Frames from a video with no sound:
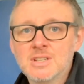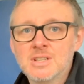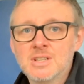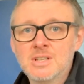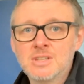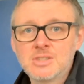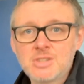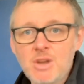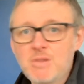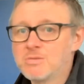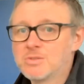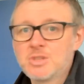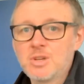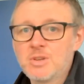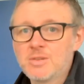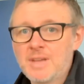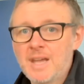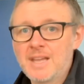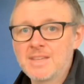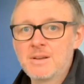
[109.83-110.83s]
Don't
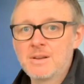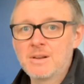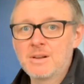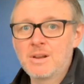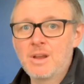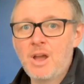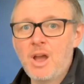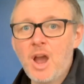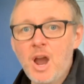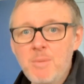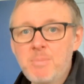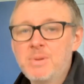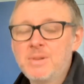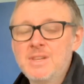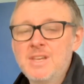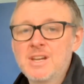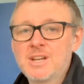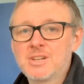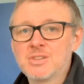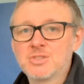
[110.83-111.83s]
do that. Open
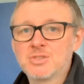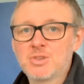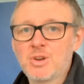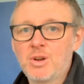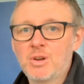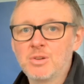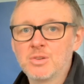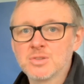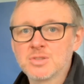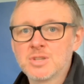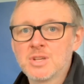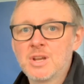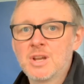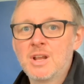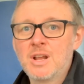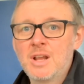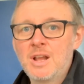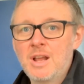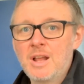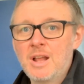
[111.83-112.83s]
the air controls
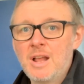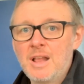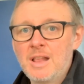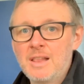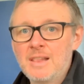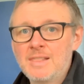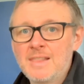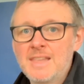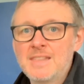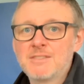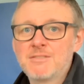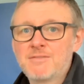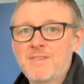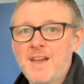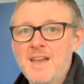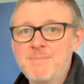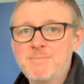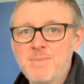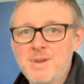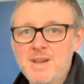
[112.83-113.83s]
and let the
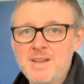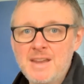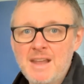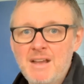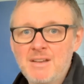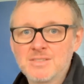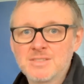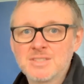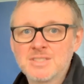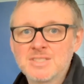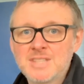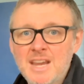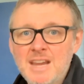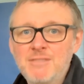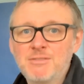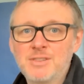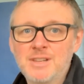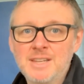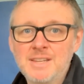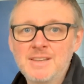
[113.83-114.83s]
fire burn out
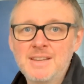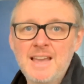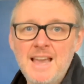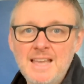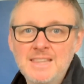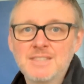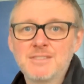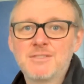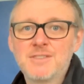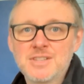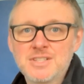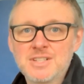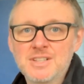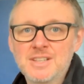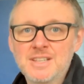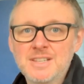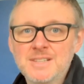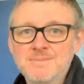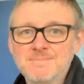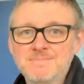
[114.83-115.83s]
safely and efficiently.